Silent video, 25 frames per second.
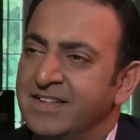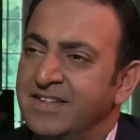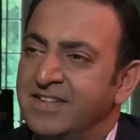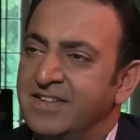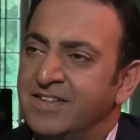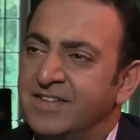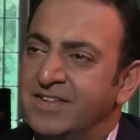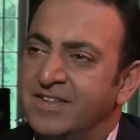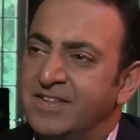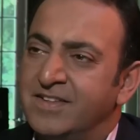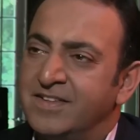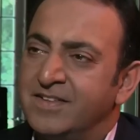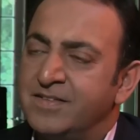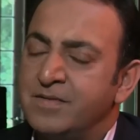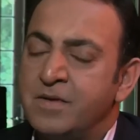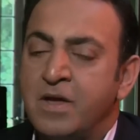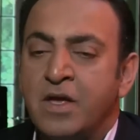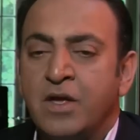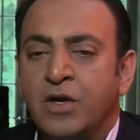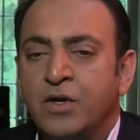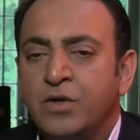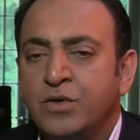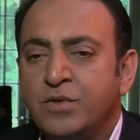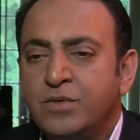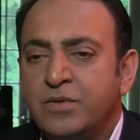Foxes. And
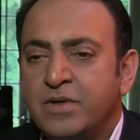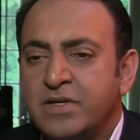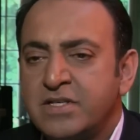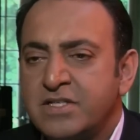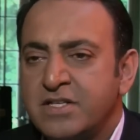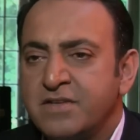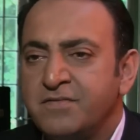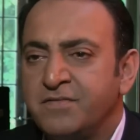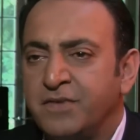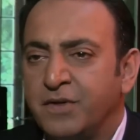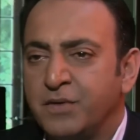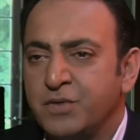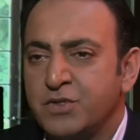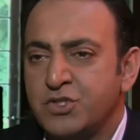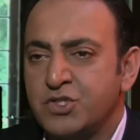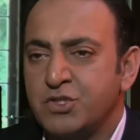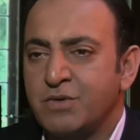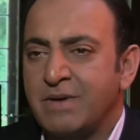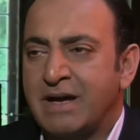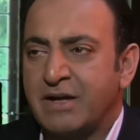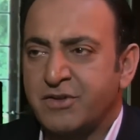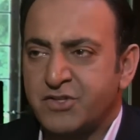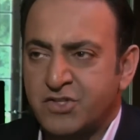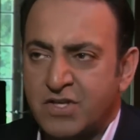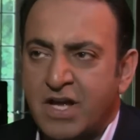who has influenced you
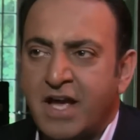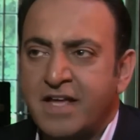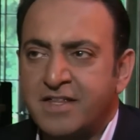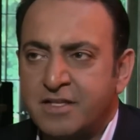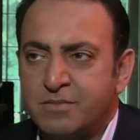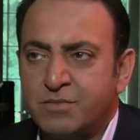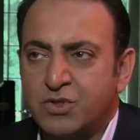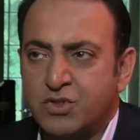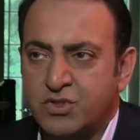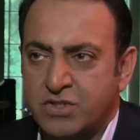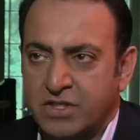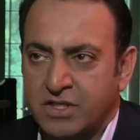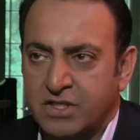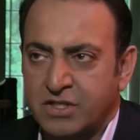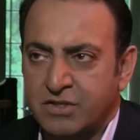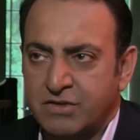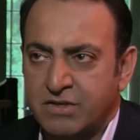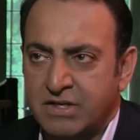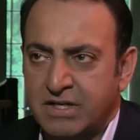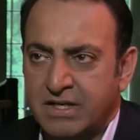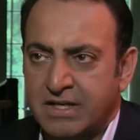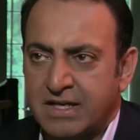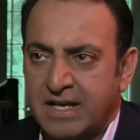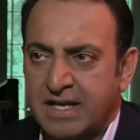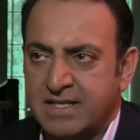outside the music
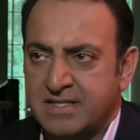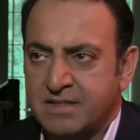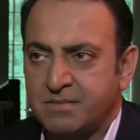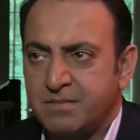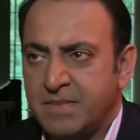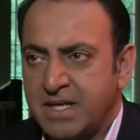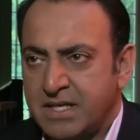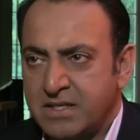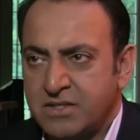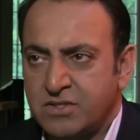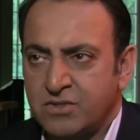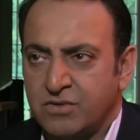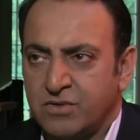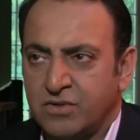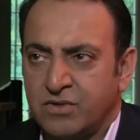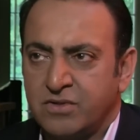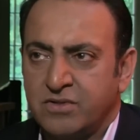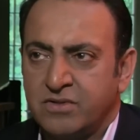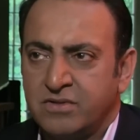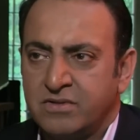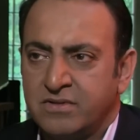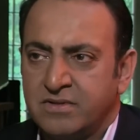career as a mentor?